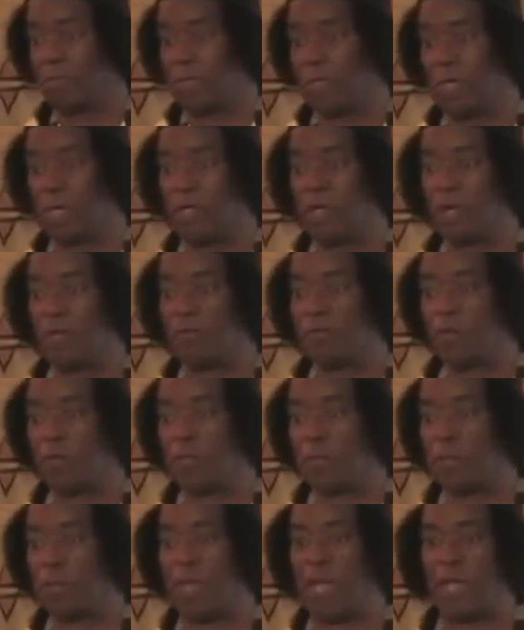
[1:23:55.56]
It comes
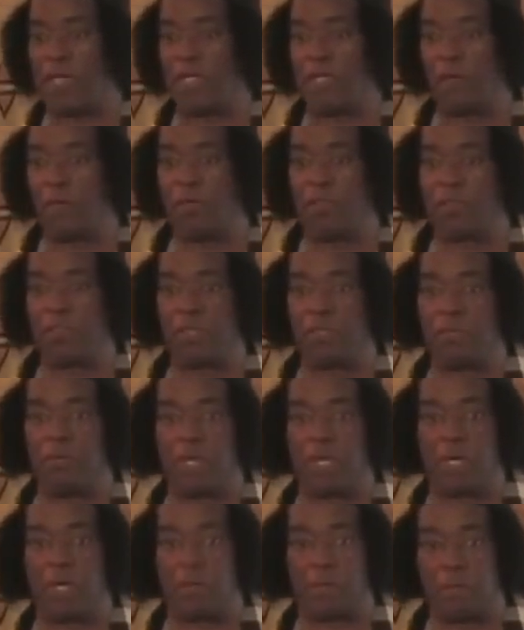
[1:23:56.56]
from the Paleolithic
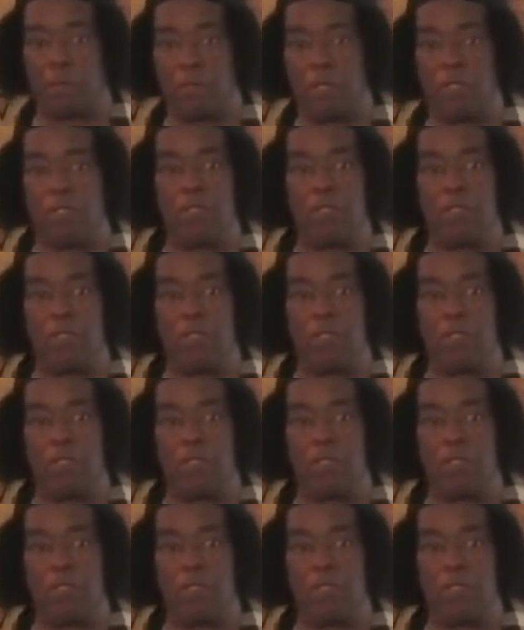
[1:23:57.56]
man.